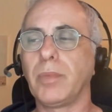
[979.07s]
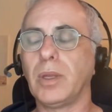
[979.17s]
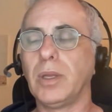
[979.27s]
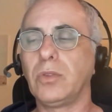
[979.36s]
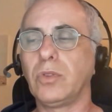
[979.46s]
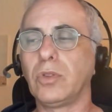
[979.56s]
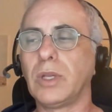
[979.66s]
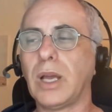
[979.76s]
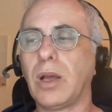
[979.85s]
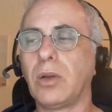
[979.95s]
it turned
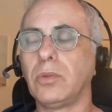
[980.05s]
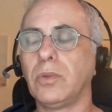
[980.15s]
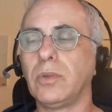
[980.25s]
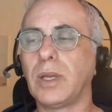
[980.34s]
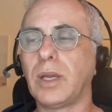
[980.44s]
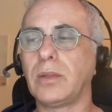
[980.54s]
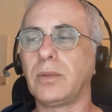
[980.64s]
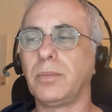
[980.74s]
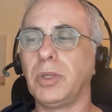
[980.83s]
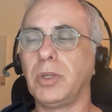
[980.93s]
out that
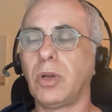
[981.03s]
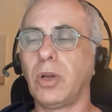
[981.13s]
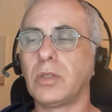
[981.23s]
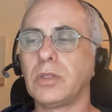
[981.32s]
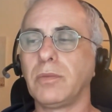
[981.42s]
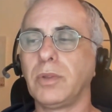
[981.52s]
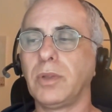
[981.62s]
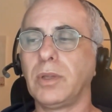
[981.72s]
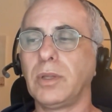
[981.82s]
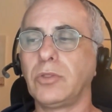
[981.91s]
because of
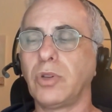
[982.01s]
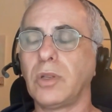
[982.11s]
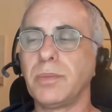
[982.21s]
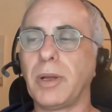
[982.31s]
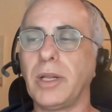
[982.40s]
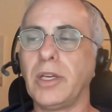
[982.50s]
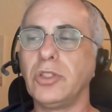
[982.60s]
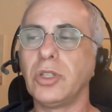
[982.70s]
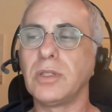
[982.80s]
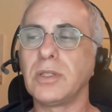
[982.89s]
the
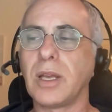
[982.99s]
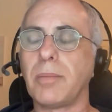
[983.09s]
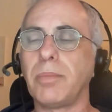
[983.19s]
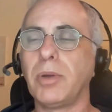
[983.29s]
transpilation step,